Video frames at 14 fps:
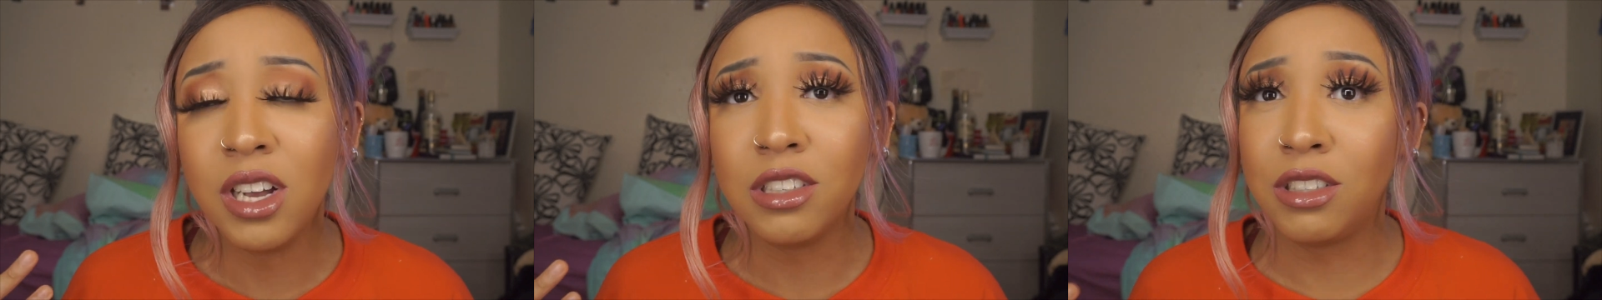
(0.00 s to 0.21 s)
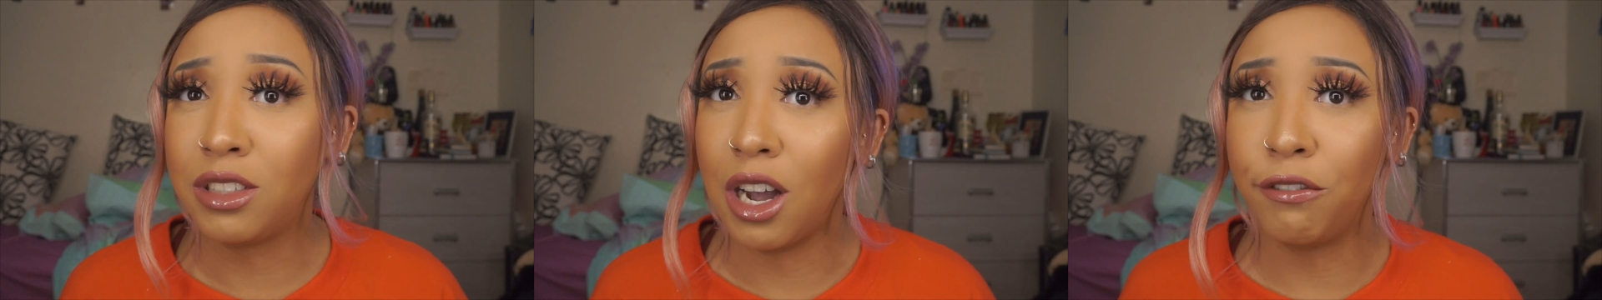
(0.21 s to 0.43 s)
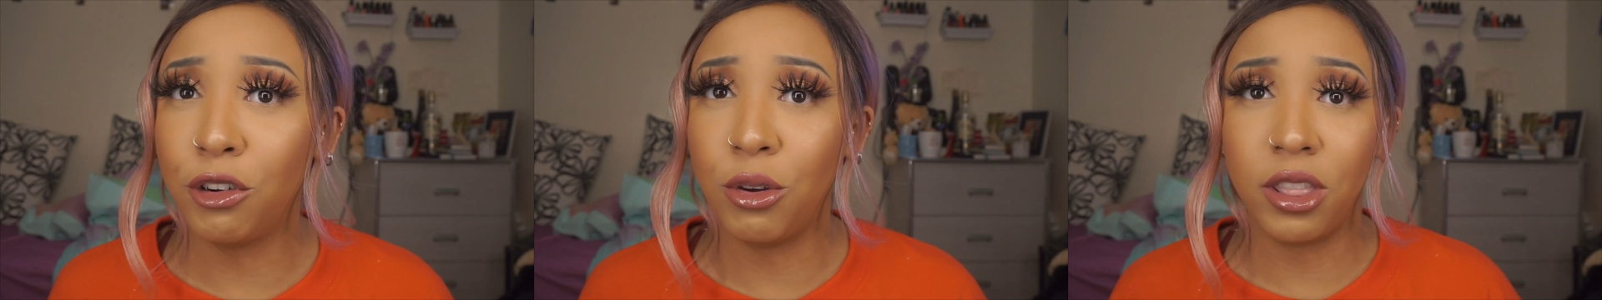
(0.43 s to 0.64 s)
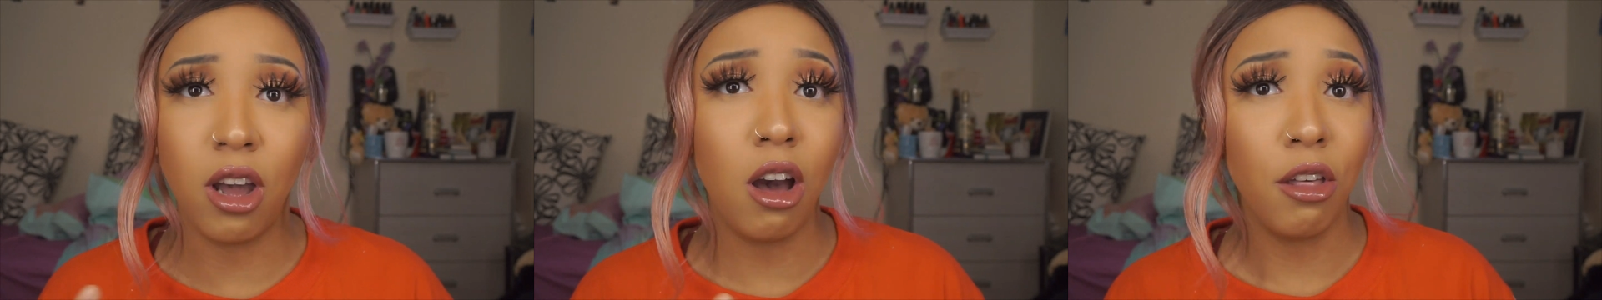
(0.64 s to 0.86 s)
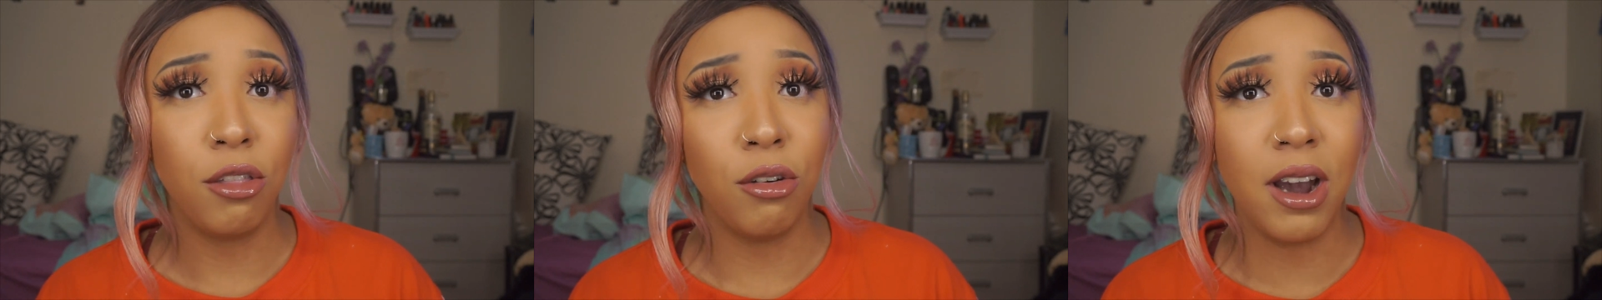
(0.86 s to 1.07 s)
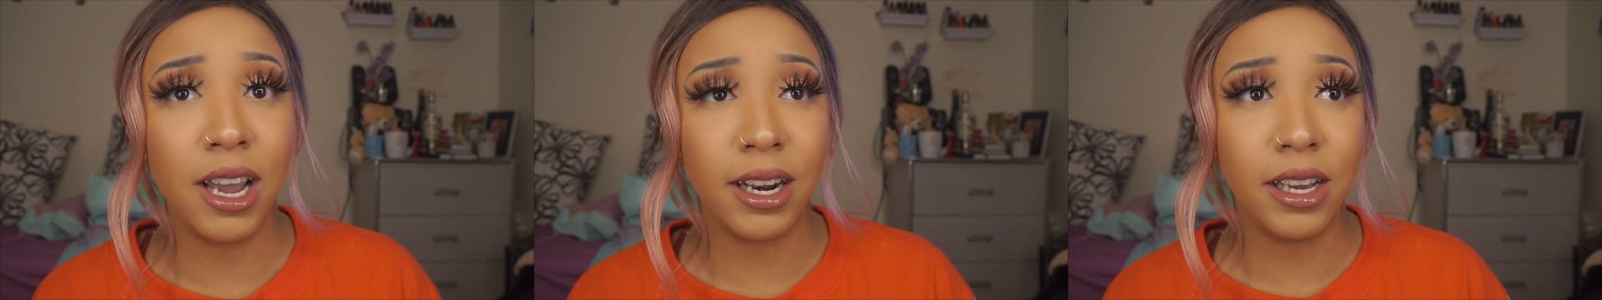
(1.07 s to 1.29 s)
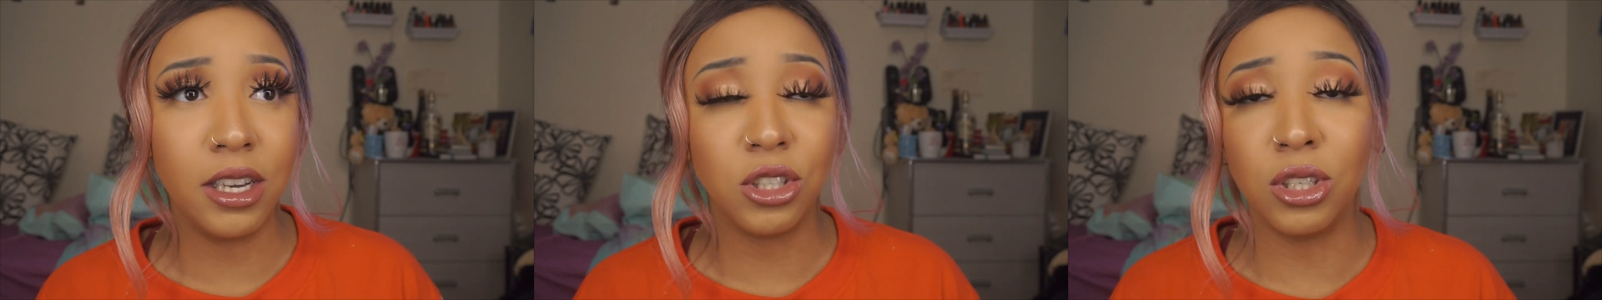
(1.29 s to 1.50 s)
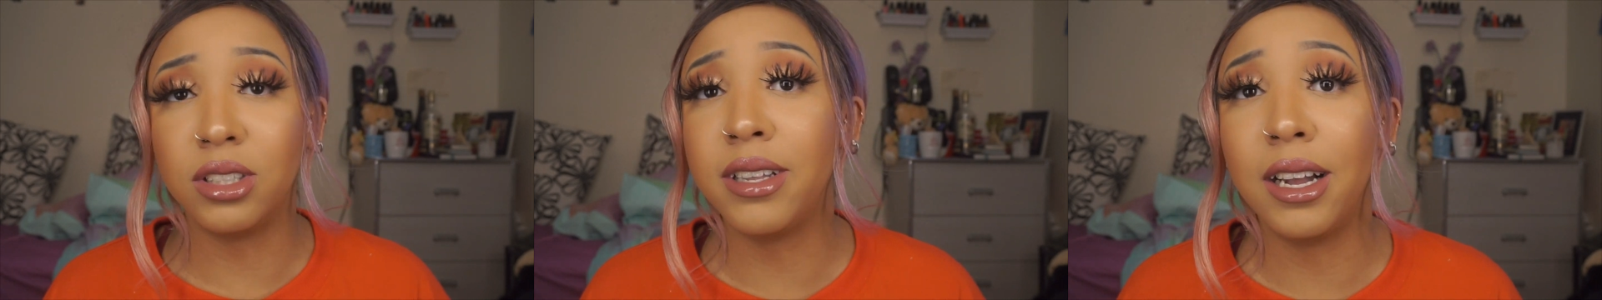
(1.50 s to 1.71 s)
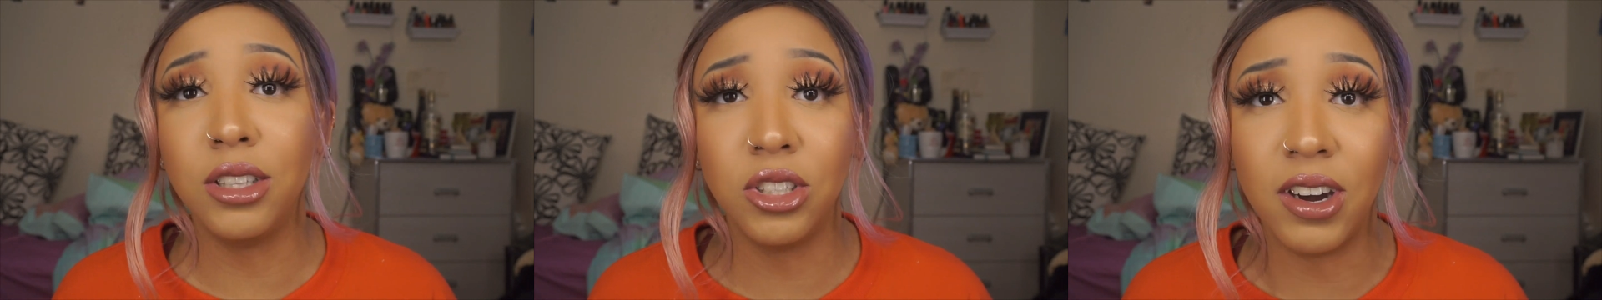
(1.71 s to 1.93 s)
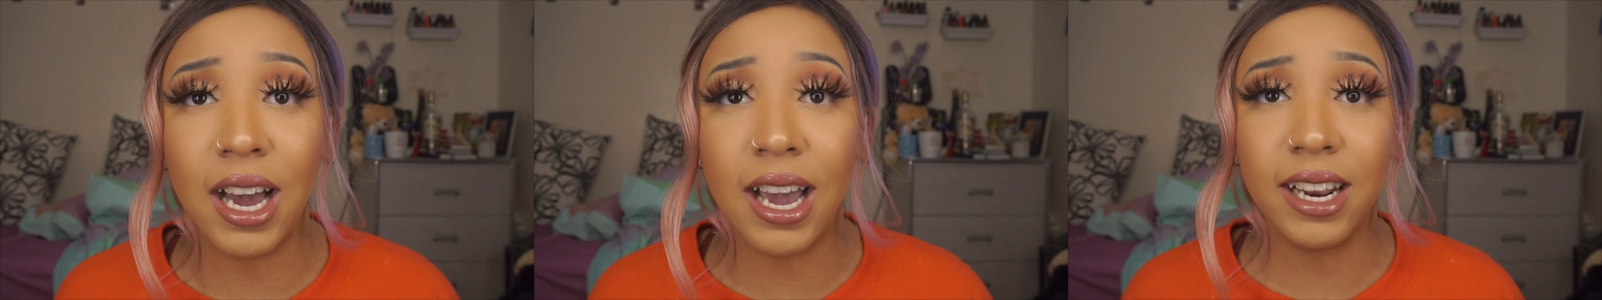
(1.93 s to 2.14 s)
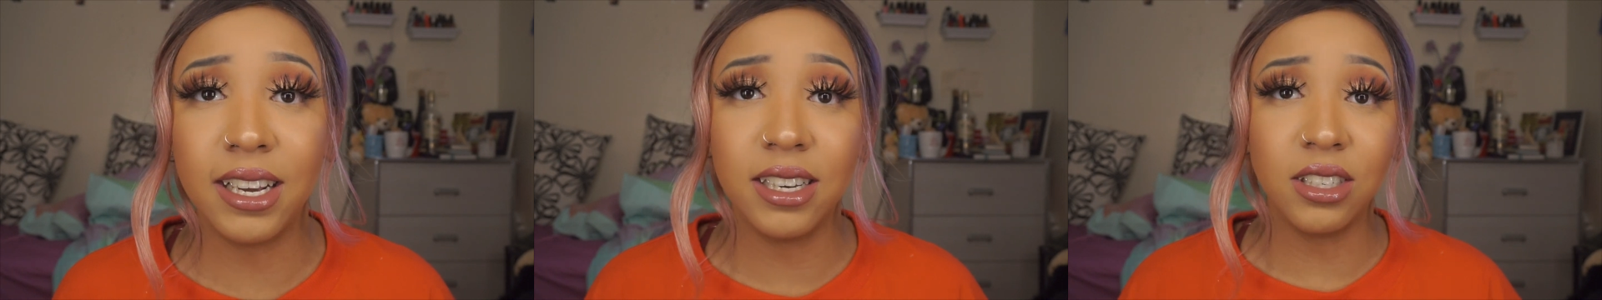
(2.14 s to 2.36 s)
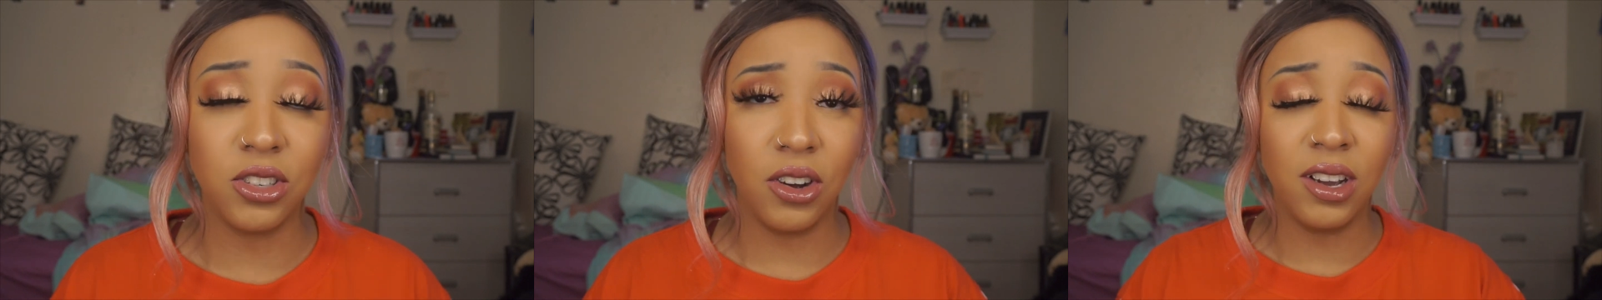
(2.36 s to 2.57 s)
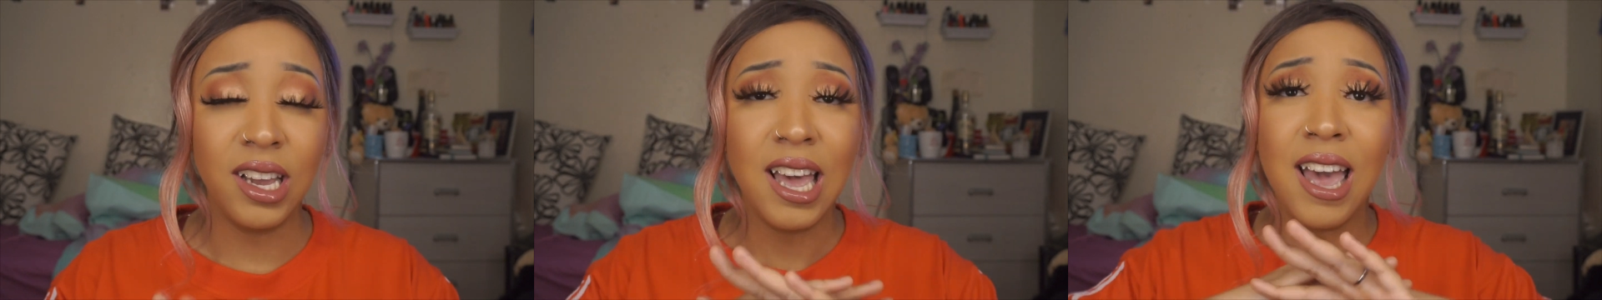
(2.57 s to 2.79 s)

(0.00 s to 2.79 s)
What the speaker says: suffer with arthritis or tendonitis or